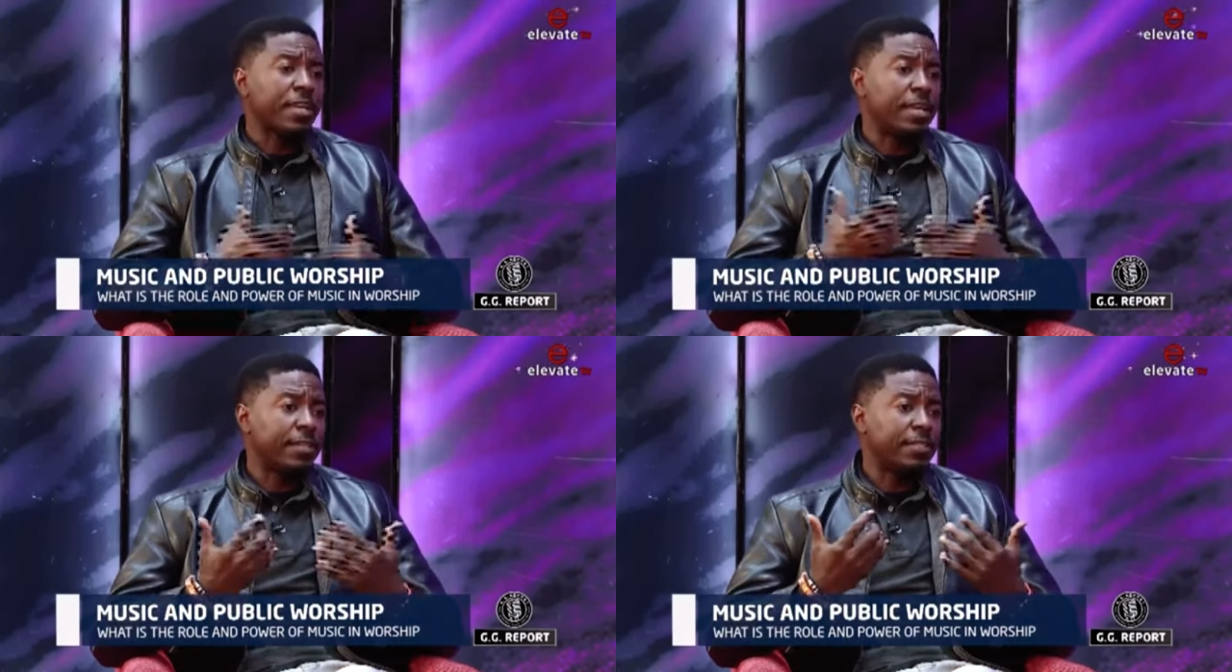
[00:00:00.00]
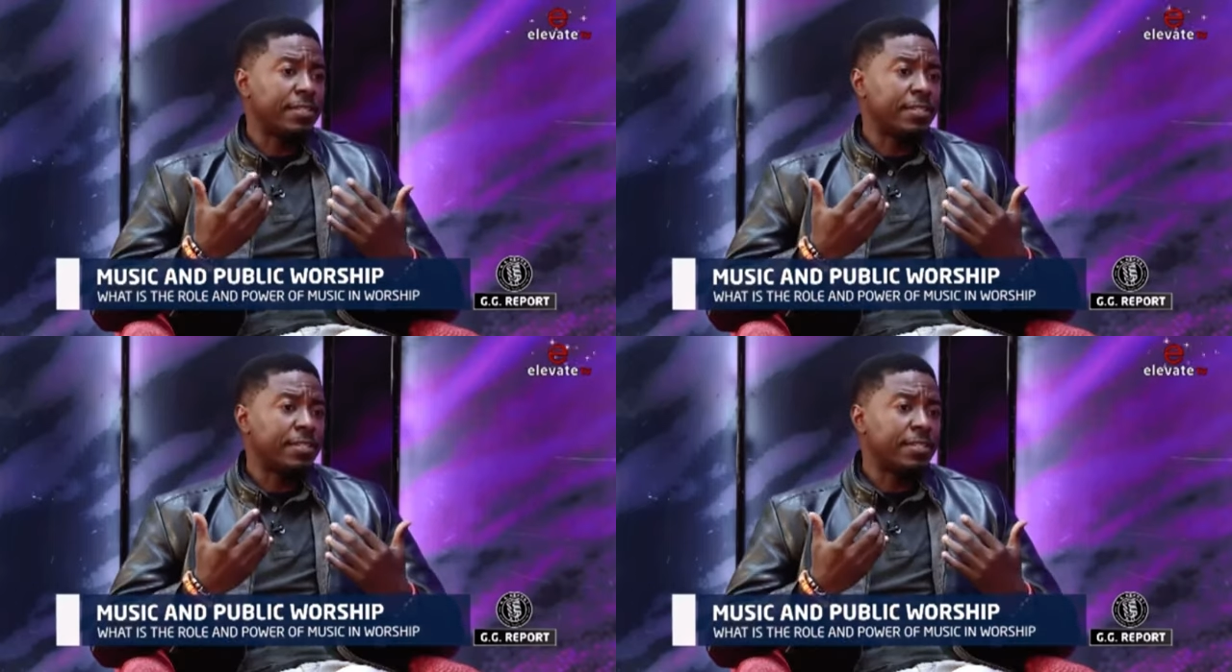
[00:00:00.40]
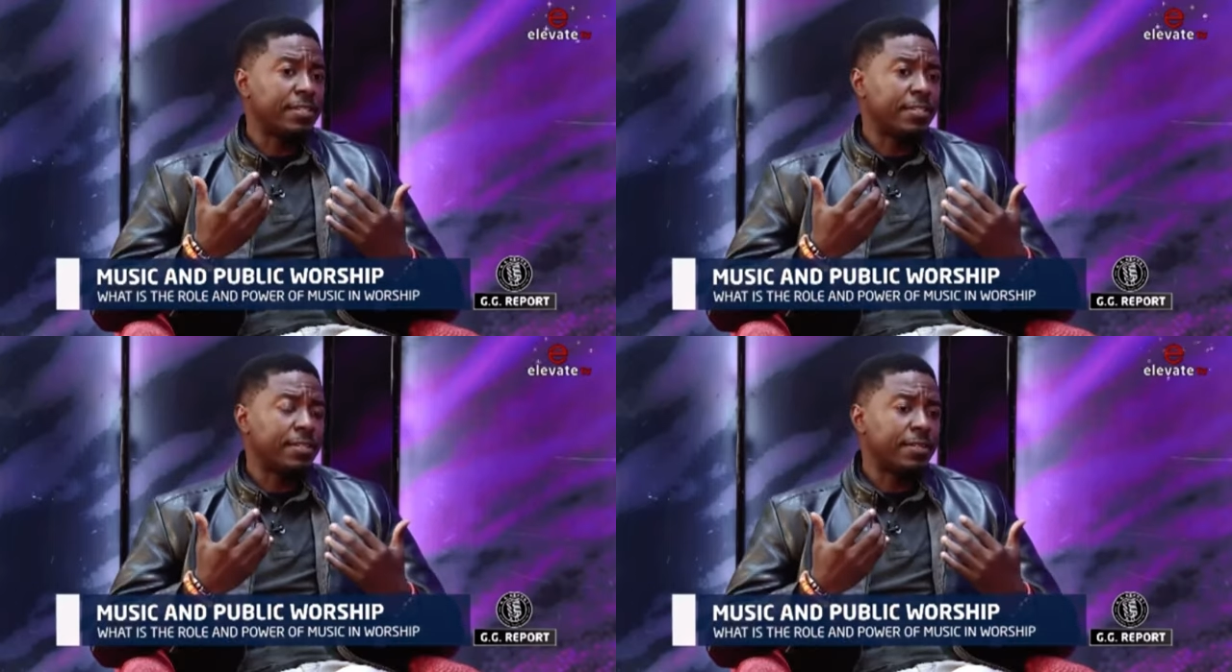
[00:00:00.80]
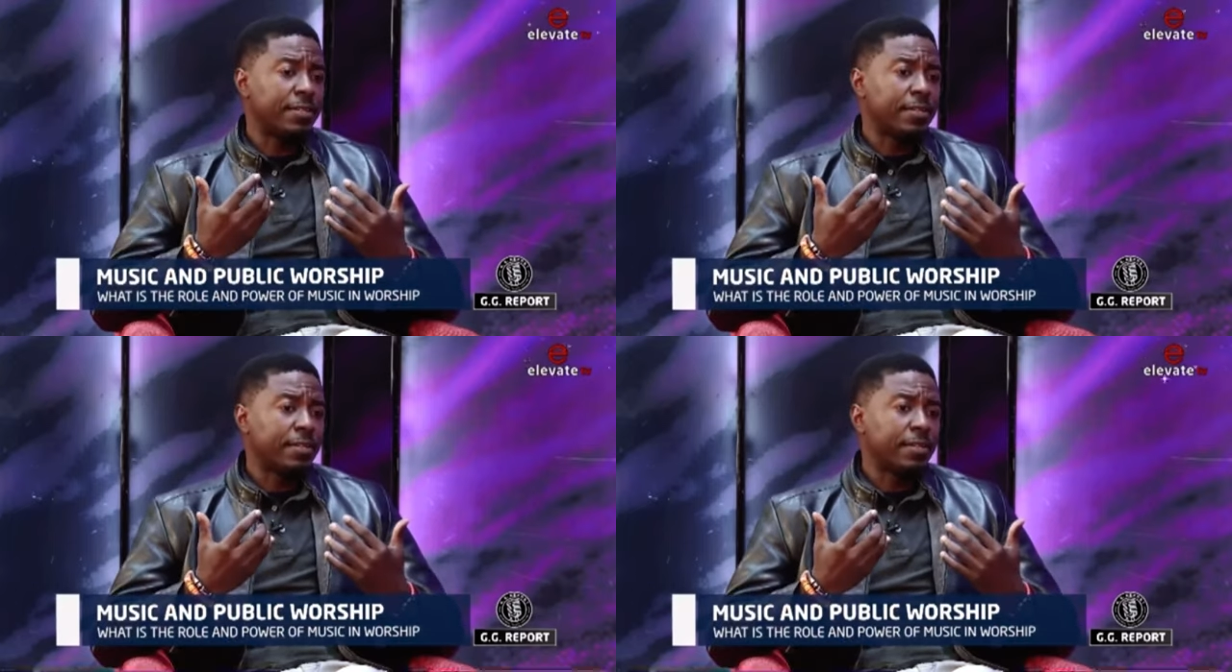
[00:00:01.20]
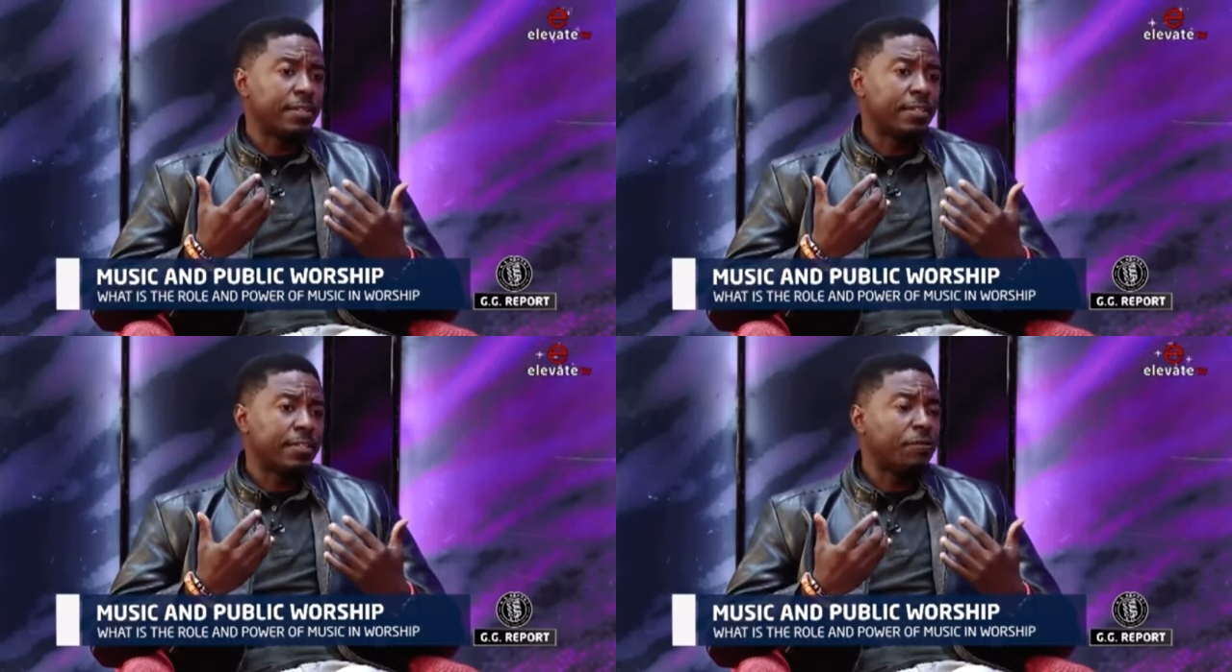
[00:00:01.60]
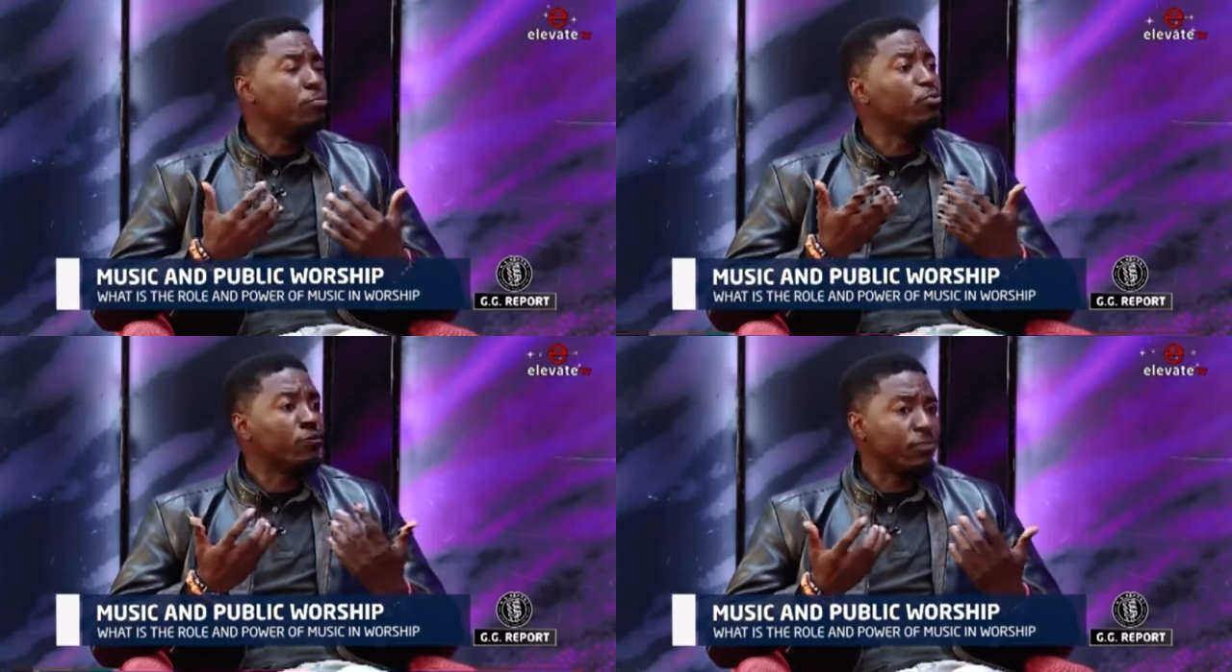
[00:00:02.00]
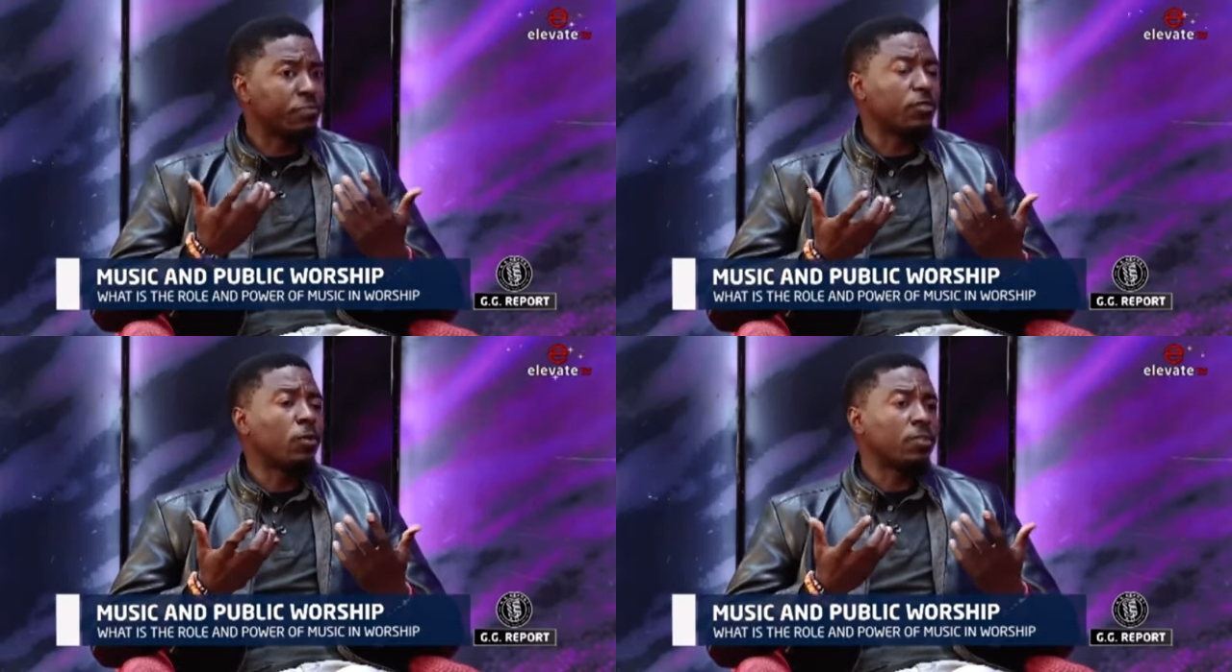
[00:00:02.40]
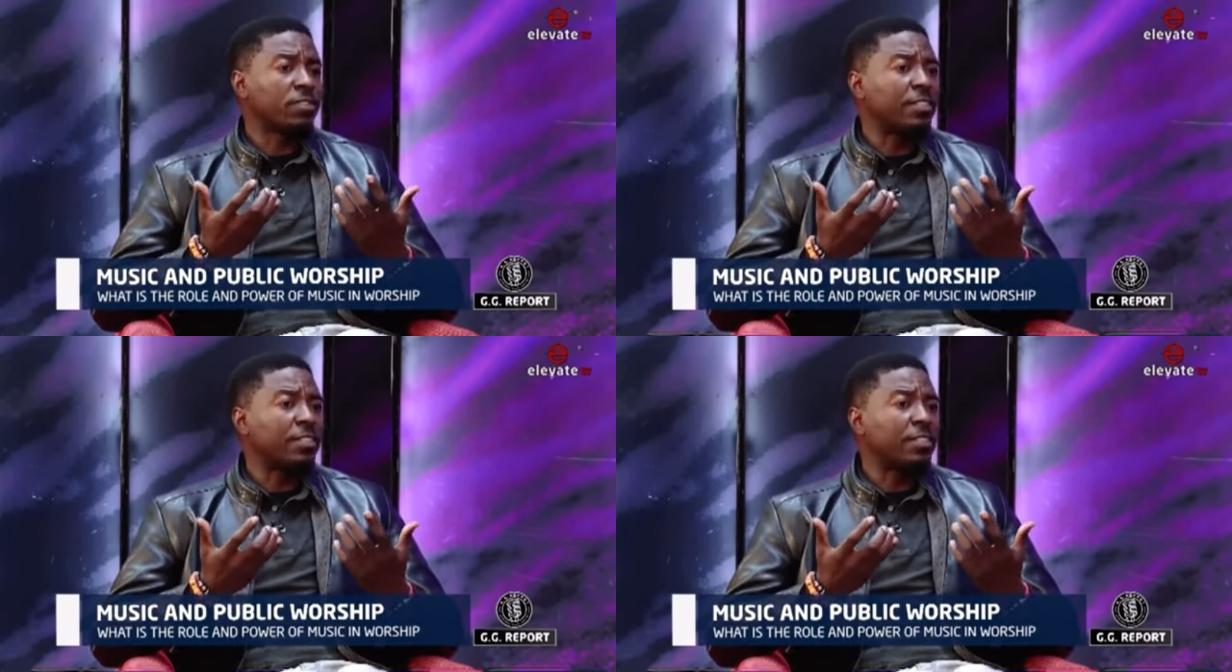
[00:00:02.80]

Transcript: and the move of God